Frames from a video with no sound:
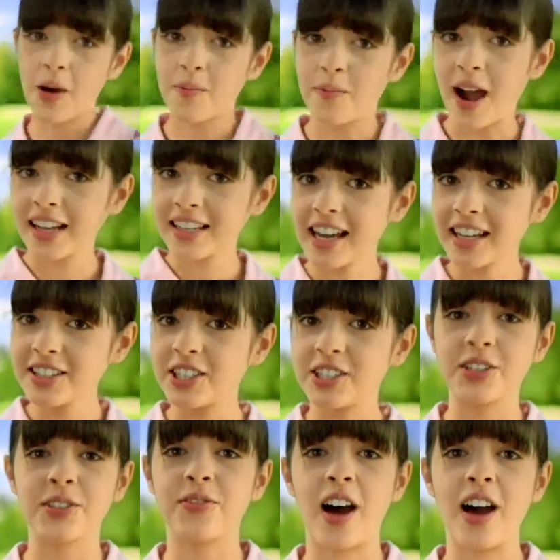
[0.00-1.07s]
My dad
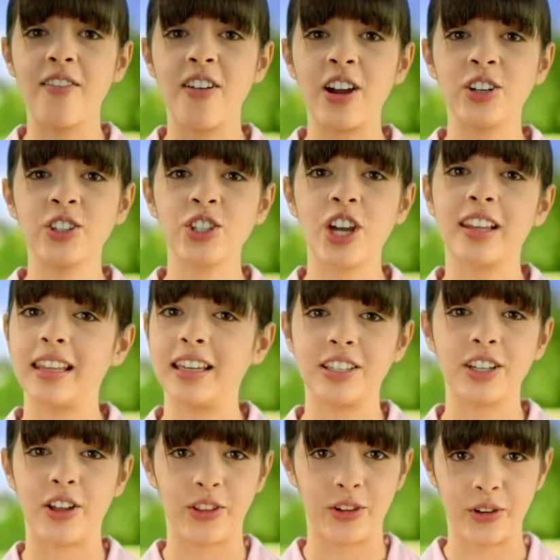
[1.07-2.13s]
sees his five iron shot
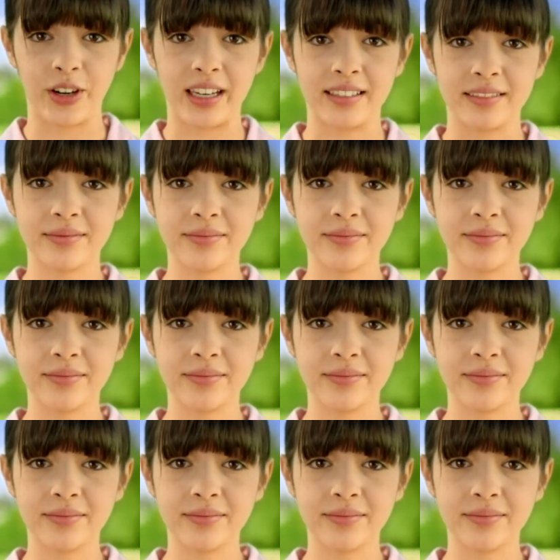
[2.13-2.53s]
landing on the green.